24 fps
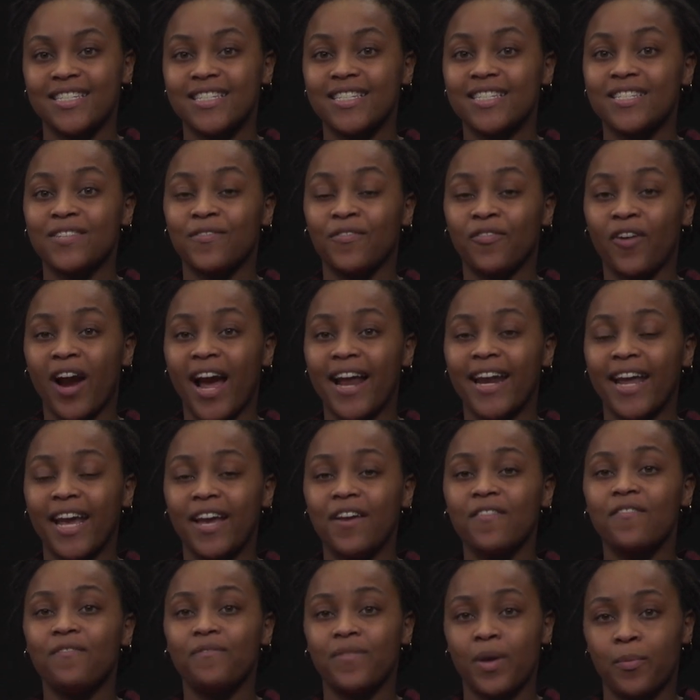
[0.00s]
to
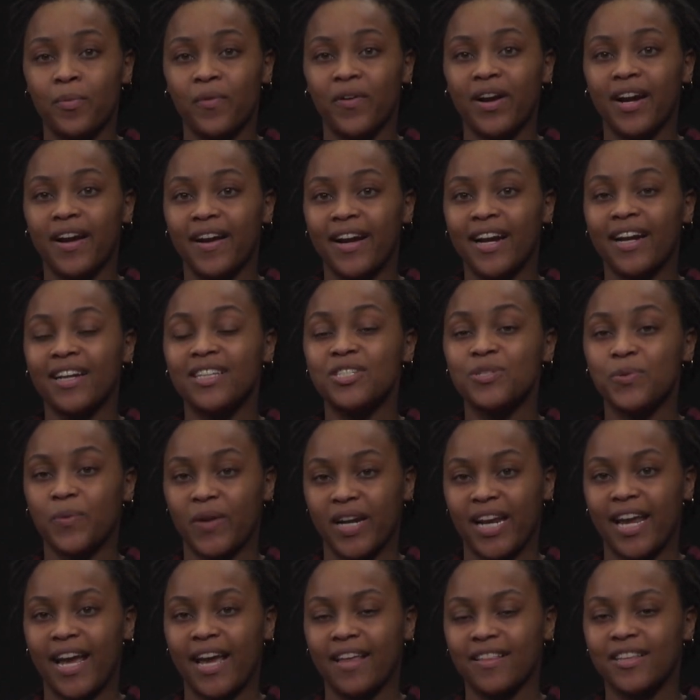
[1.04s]
Friday, February
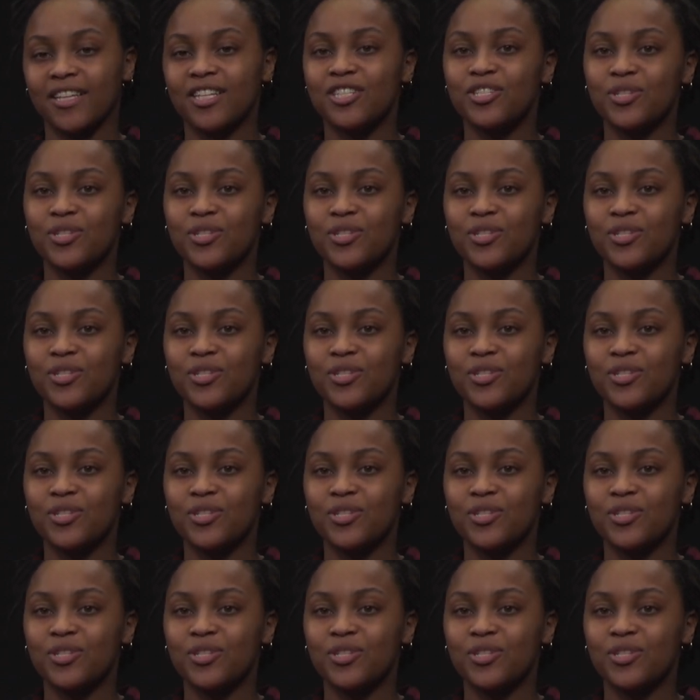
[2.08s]
28,